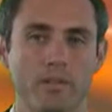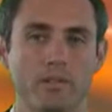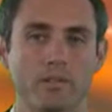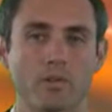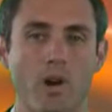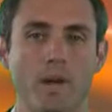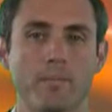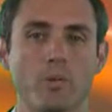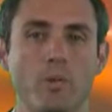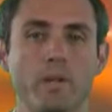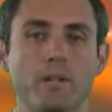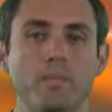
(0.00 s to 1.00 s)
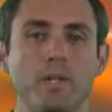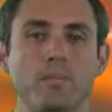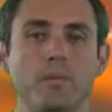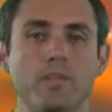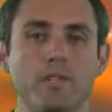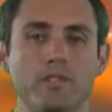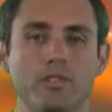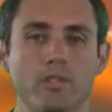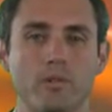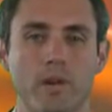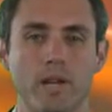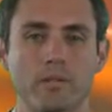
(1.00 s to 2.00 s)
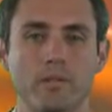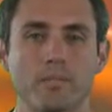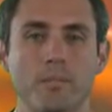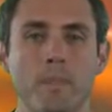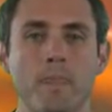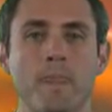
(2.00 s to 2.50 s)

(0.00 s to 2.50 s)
that describe the wicked people in this generation.